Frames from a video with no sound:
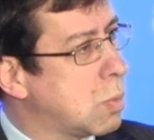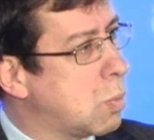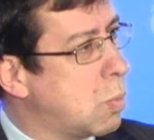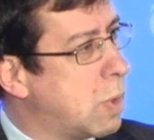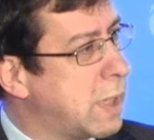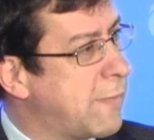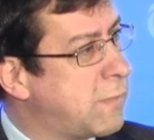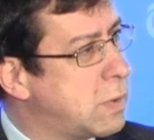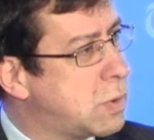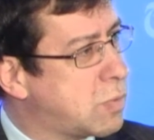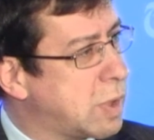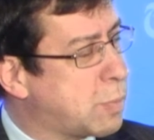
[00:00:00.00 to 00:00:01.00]
where if you
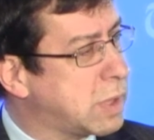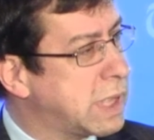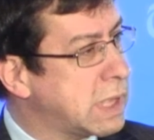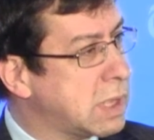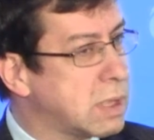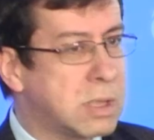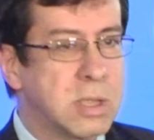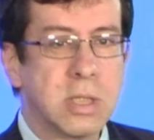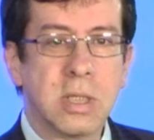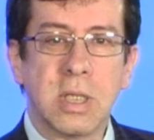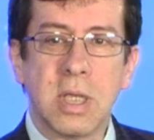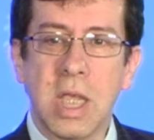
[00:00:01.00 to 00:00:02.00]
dribbled it,
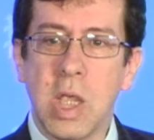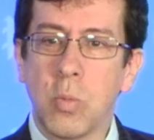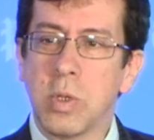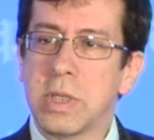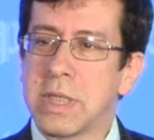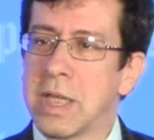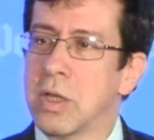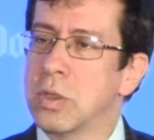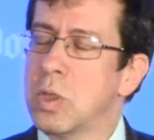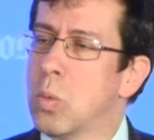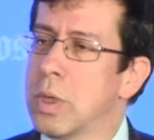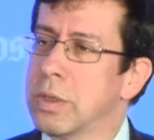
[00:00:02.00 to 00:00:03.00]
it would tell
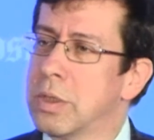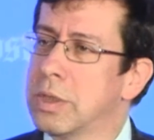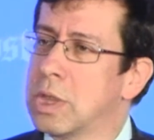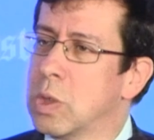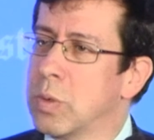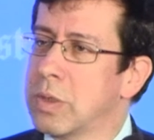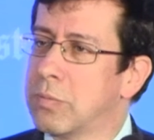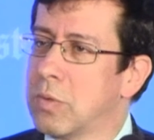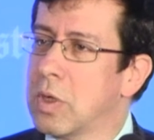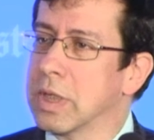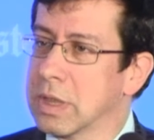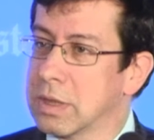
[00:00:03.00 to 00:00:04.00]
you what you're doing
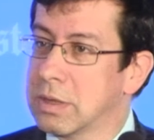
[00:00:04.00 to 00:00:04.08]
wrong.